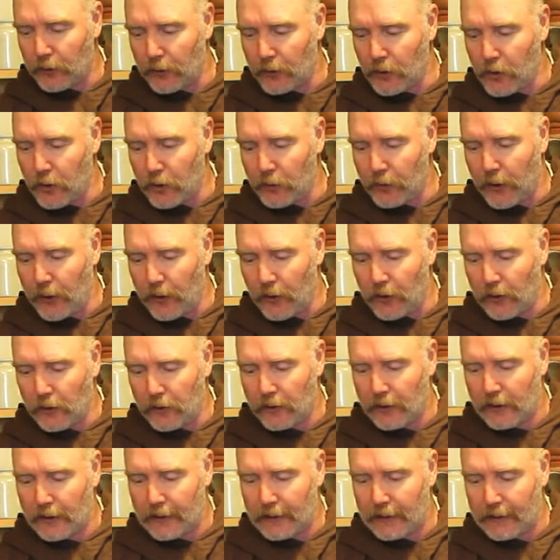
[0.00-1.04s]
an oak
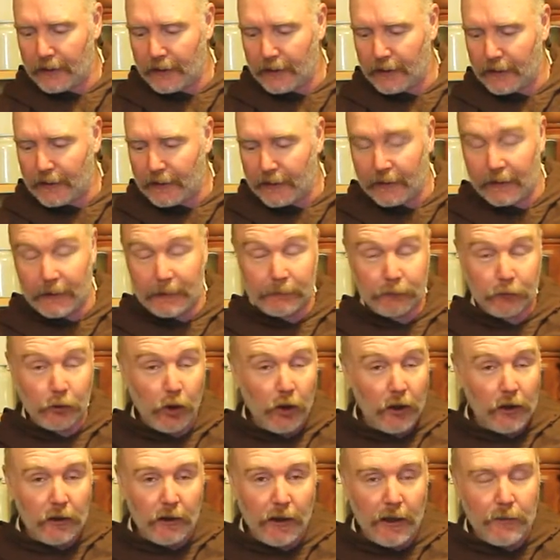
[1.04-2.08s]
barrel,
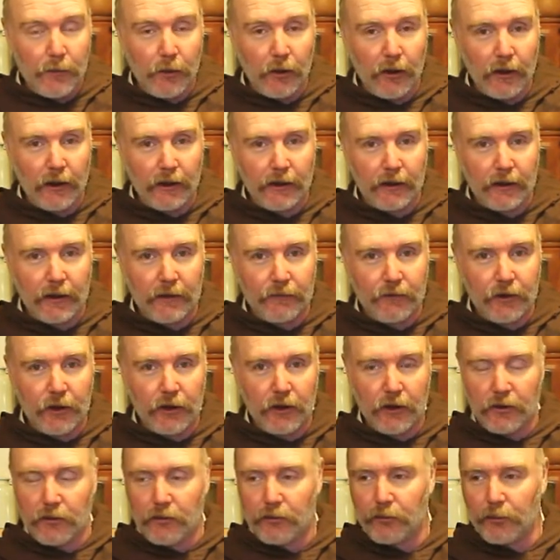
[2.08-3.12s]
or a clay pot, you never
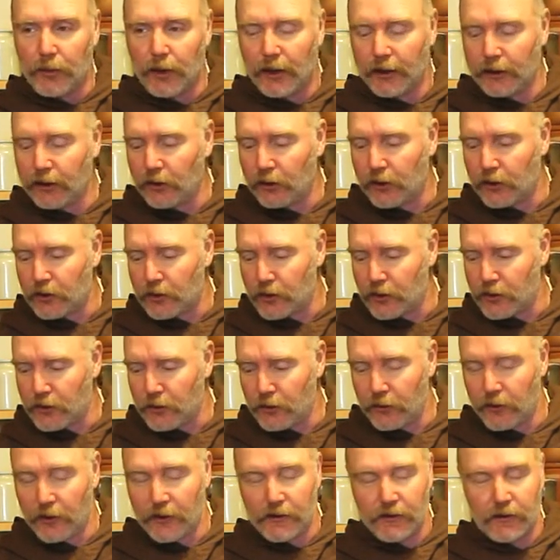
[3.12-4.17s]
know, but you can just
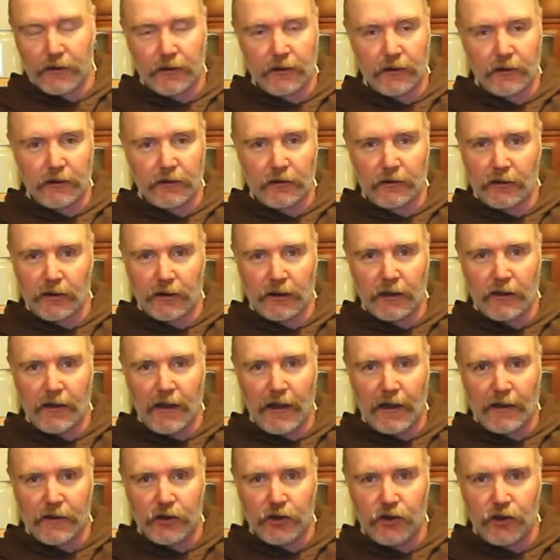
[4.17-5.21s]
do this in a
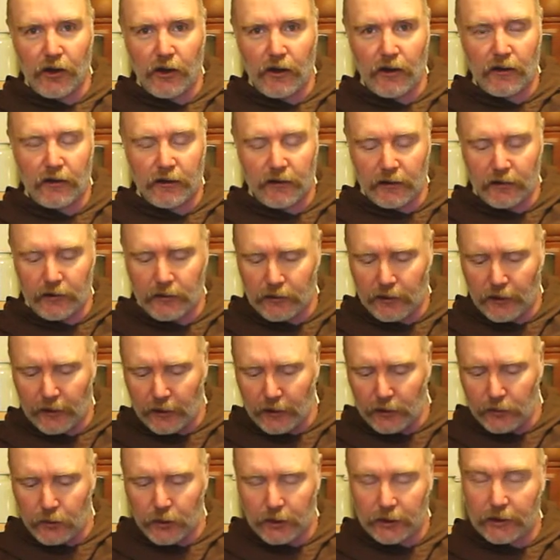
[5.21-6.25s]
glass jar, like
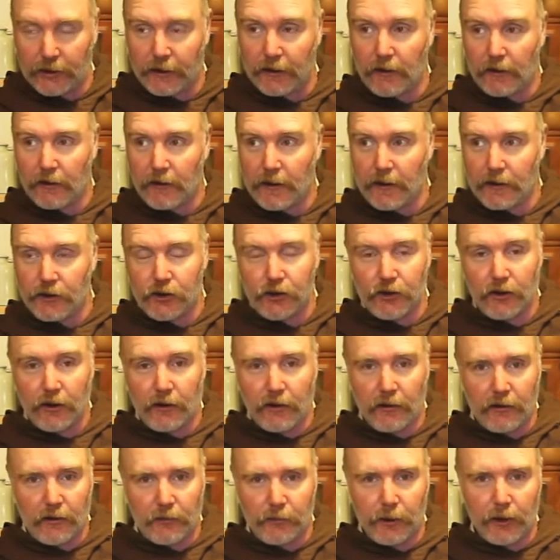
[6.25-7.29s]
a 1 liter glass
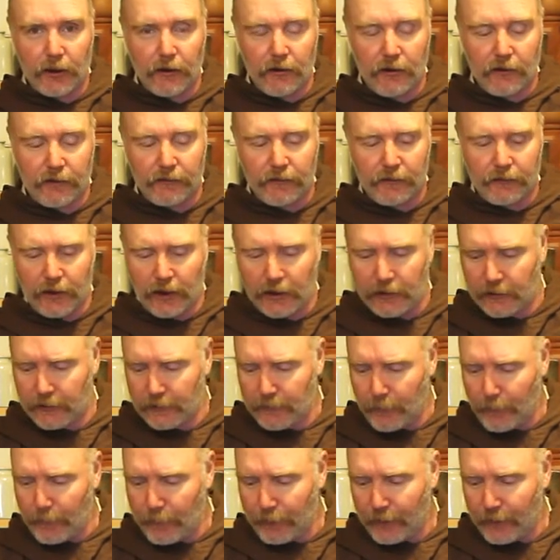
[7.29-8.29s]
jar or bigger if you've got it.